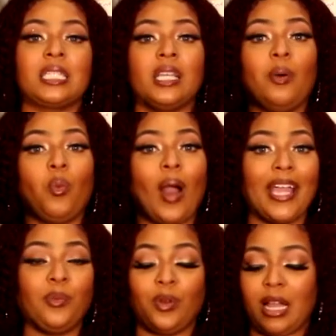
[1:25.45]
some
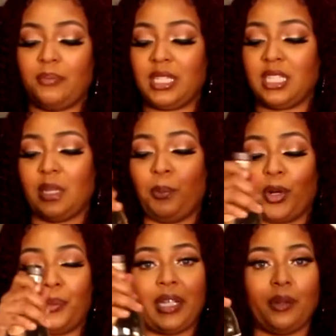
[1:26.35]
white rum. This is some
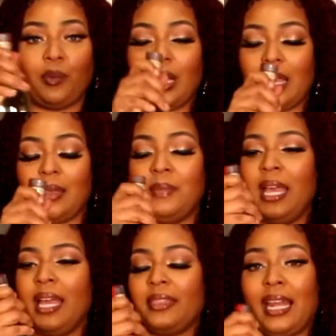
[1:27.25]
Puerto Rican rum
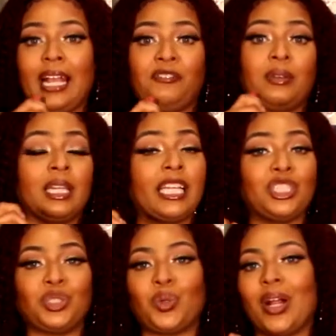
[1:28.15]
that I got from the liquor
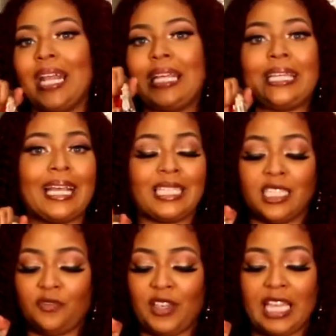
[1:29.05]
store. Yes,
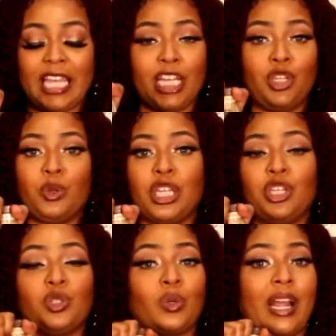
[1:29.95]
it's vegan. You can
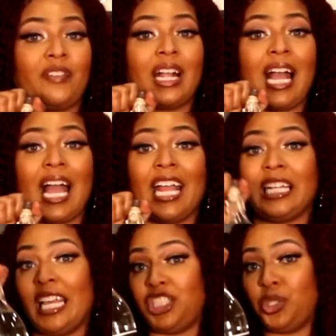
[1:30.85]
use whatever
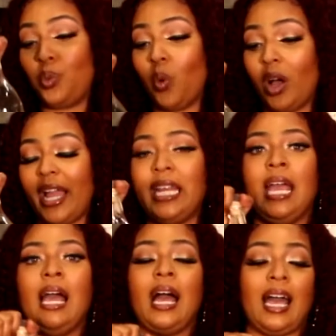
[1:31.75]
kind that you want.
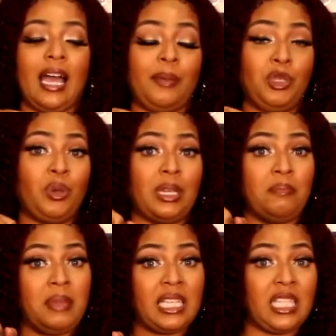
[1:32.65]
You
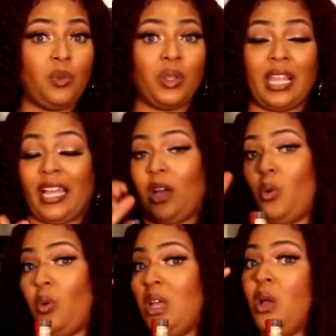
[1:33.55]
can mix it with like a
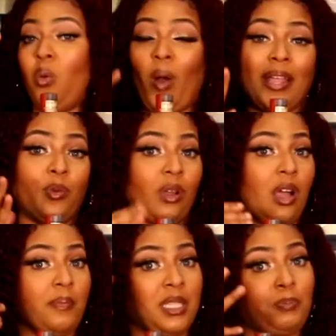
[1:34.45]
white
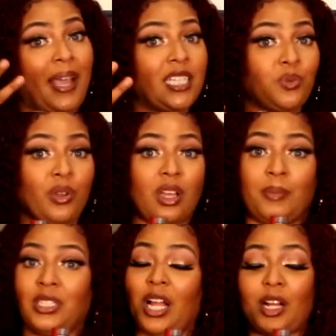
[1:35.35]
rum, a spiced rum,
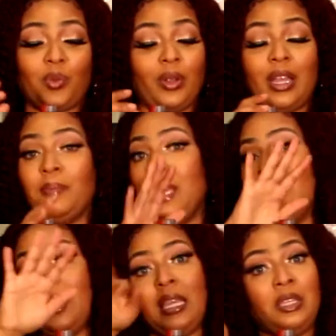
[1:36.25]
a dark rum.
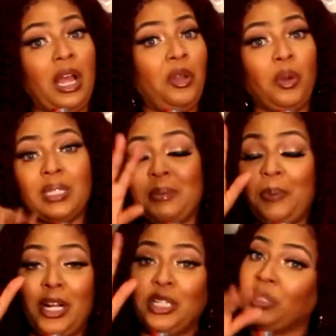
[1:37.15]
Y'all don't know what type of
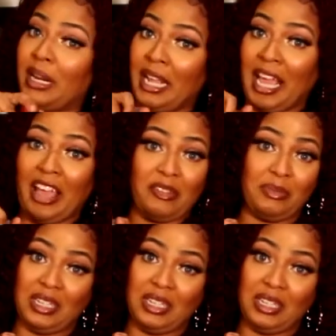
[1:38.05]
party you're trying to have,